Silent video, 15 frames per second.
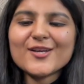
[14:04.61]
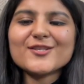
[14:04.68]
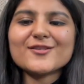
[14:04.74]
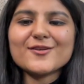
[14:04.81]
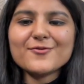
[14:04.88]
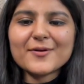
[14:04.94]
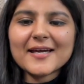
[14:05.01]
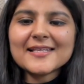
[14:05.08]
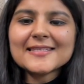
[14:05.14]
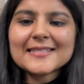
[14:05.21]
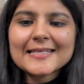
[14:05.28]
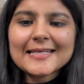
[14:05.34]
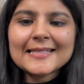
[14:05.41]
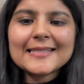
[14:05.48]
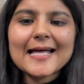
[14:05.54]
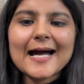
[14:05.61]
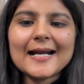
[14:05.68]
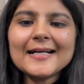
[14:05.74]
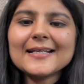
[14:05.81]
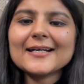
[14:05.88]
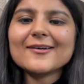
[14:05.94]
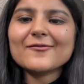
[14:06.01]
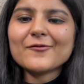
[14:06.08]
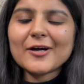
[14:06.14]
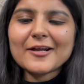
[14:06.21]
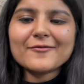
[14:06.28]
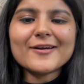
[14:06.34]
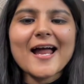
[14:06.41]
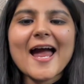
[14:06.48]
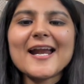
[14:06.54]
So you can see that
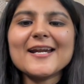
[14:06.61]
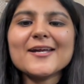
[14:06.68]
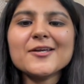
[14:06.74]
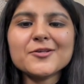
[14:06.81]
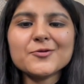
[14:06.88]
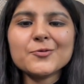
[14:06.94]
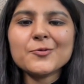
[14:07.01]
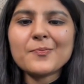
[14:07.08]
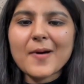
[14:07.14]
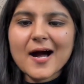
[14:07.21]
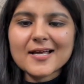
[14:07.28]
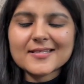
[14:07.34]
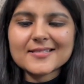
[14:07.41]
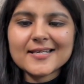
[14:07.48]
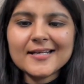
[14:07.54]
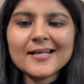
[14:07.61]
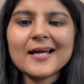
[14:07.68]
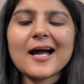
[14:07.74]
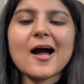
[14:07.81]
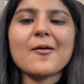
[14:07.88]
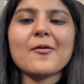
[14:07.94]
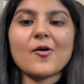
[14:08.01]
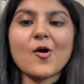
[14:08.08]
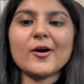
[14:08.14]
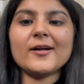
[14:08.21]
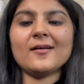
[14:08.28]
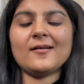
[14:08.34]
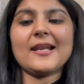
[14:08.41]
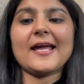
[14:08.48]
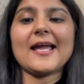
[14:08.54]
whatever ID you passed in,
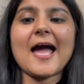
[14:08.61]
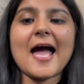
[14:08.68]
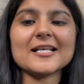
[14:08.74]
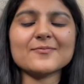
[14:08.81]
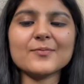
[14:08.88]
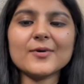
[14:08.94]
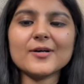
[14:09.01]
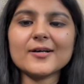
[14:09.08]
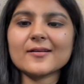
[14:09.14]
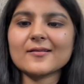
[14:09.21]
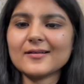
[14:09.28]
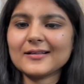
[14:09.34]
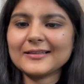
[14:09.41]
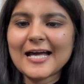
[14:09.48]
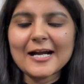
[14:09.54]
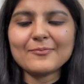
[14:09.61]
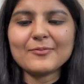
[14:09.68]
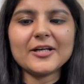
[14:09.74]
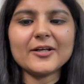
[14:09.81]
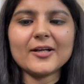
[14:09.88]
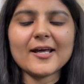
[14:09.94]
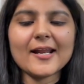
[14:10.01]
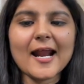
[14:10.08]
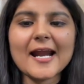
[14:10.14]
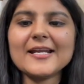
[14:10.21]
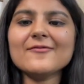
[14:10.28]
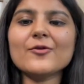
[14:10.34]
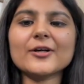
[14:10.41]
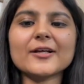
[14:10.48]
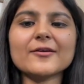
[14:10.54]
as per that particular
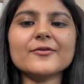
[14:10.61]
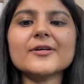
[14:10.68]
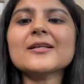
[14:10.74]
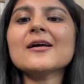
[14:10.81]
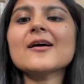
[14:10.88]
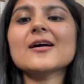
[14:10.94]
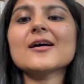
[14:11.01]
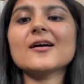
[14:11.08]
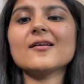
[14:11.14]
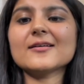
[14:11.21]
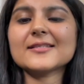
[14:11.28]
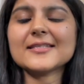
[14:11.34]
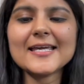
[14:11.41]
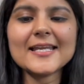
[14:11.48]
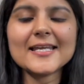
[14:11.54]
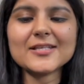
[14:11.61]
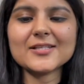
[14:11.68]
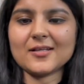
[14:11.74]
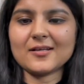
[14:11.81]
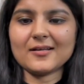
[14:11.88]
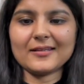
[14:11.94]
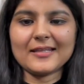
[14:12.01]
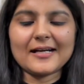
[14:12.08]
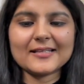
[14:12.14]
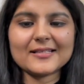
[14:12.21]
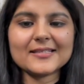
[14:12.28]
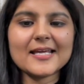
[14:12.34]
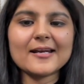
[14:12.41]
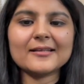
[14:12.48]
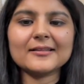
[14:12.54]
ID, whatever series that
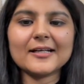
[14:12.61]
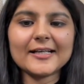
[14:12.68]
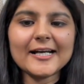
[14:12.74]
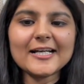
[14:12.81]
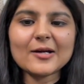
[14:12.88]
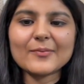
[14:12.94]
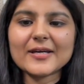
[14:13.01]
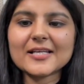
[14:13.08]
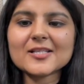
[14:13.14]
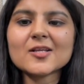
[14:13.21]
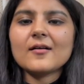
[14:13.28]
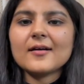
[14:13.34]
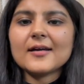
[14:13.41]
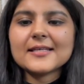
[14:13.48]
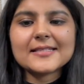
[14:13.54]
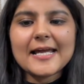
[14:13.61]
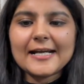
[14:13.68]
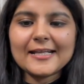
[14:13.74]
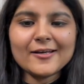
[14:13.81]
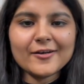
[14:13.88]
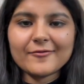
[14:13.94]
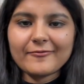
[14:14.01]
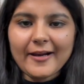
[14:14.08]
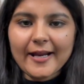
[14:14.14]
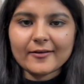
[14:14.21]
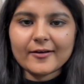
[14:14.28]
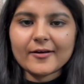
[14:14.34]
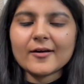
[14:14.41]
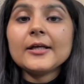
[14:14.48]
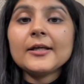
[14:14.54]
is there in the database is getting
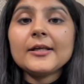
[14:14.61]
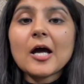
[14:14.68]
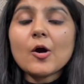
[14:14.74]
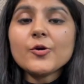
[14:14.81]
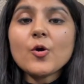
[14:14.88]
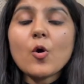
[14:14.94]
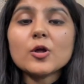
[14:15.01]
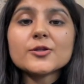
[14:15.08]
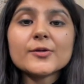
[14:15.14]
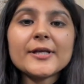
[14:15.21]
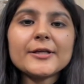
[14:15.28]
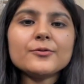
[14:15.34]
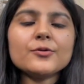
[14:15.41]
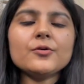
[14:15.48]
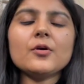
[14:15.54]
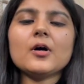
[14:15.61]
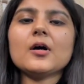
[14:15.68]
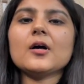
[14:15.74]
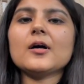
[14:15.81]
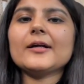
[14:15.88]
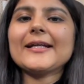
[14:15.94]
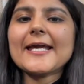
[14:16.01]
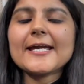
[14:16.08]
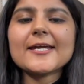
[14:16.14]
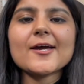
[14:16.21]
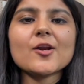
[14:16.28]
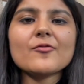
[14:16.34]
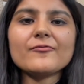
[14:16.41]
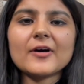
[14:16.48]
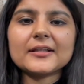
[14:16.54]
reflected. Now you also need to take
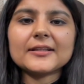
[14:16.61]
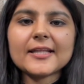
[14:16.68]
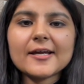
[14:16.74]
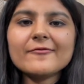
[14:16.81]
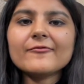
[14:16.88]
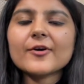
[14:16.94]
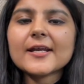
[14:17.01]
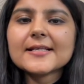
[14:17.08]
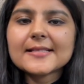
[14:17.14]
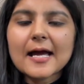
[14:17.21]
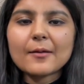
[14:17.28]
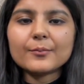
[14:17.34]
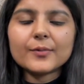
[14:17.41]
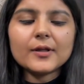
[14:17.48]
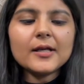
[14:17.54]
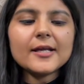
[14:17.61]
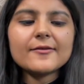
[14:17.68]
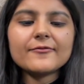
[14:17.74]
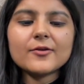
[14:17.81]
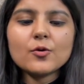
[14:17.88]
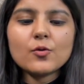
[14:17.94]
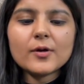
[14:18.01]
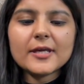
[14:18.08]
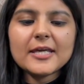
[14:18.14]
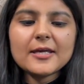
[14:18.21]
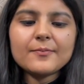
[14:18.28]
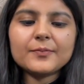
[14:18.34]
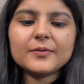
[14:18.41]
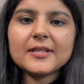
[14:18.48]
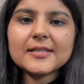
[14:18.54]
care of one thing. For example, if you
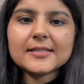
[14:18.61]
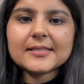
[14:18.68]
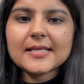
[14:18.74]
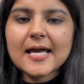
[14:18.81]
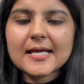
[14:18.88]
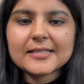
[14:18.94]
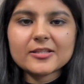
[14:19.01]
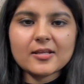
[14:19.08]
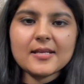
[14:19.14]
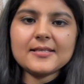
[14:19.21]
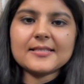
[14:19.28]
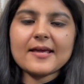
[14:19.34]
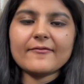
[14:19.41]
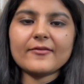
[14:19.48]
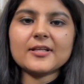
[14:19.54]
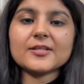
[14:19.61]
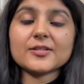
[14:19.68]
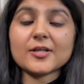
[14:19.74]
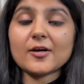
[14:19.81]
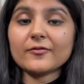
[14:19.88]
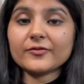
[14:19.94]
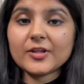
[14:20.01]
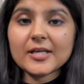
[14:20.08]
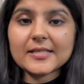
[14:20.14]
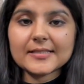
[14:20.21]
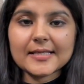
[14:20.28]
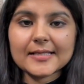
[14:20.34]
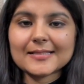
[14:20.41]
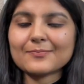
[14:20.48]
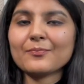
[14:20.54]
keep this as 37 instead of
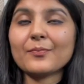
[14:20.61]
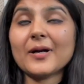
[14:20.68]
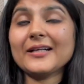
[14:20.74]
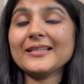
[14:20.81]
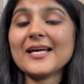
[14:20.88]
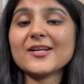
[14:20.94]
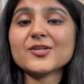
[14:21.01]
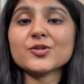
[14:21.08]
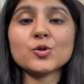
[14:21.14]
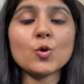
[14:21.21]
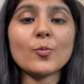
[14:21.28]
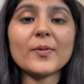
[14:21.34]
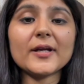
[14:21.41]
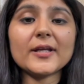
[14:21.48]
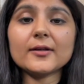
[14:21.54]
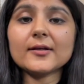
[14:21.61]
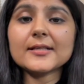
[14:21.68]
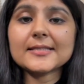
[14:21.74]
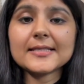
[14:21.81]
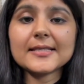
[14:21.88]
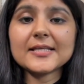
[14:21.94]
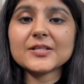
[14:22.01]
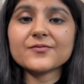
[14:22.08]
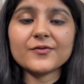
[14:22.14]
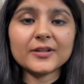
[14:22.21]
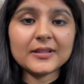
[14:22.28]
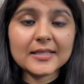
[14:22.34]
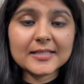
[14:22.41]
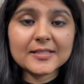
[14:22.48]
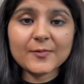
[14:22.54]
36, but there is no particular series
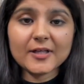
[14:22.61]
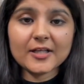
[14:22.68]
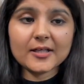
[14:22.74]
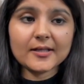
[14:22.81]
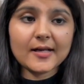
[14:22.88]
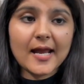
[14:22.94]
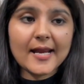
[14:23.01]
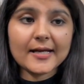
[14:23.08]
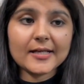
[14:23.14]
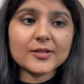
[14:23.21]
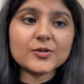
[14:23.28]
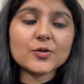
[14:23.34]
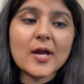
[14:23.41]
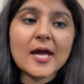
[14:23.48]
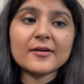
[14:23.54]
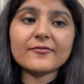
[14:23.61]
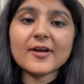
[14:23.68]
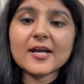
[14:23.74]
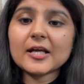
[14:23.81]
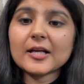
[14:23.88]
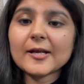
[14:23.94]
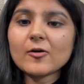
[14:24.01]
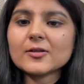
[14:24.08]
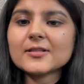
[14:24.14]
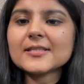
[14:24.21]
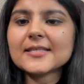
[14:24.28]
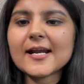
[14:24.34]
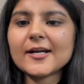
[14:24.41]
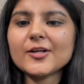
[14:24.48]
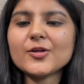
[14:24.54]
with this particular ID. And if I click on
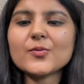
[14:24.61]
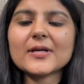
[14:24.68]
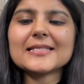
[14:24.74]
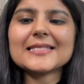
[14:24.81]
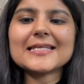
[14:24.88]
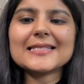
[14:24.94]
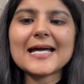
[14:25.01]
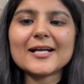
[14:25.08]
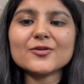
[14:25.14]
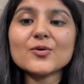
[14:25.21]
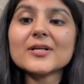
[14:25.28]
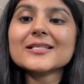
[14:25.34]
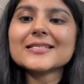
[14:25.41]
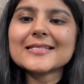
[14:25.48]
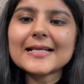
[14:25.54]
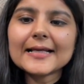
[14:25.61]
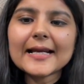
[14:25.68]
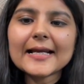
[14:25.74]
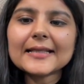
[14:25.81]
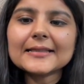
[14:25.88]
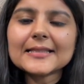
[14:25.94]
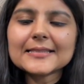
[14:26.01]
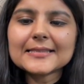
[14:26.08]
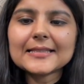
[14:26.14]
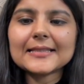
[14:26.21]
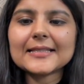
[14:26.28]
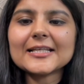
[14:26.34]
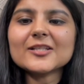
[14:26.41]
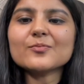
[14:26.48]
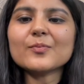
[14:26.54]
send, you can see that you are still getting the
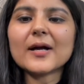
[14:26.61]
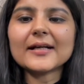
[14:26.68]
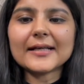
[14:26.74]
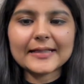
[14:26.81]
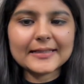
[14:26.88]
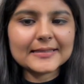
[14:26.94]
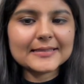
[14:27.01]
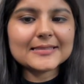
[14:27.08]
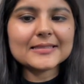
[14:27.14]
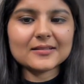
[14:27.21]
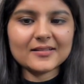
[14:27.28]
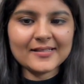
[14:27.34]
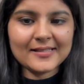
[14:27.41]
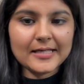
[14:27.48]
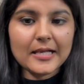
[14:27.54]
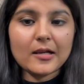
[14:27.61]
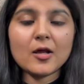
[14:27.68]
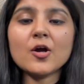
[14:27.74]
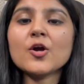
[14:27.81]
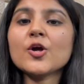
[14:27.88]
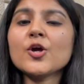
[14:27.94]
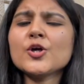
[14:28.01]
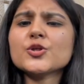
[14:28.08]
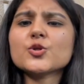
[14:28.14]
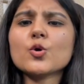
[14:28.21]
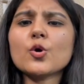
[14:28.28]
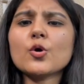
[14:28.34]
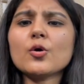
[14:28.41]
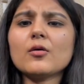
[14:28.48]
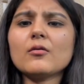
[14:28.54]
series, but it is null.
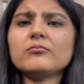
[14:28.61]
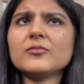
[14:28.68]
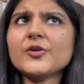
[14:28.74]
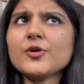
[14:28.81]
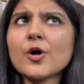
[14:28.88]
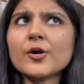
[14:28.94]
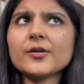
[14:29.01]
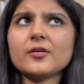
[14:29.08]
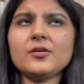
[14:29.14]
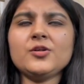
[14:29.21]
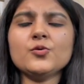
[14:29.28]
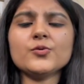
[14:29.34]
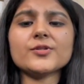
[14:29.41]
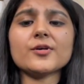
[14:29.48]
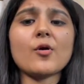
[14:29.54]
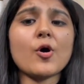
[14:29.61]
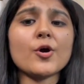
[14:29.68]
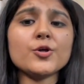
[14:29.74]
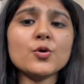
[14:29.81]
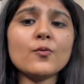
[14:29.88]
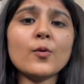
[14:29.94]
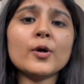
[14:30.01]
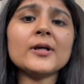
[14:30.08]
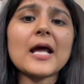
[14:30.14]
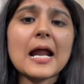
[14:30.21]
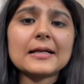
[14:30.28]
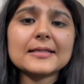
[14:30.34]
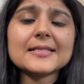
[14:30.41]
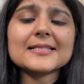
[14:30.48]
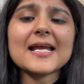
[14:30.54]
So your user or you won't
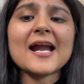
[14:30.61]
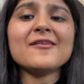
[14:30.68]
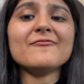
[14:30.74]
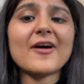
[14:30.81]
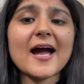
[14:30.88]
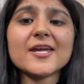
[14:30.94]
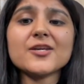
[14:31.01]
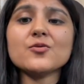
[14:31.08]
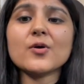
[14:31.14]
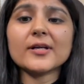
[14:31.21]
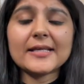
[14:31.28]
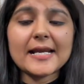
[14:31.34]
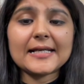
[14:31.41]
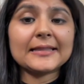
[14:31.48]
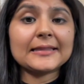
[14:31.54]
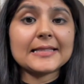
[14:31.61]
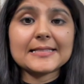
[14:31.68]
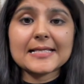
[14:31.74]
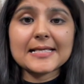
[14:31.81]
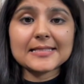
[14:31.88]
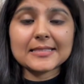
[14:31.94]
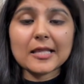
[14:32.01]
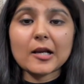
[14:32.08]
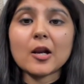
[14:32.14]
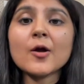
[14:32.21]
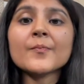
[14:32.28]
understand why you are getting this as null.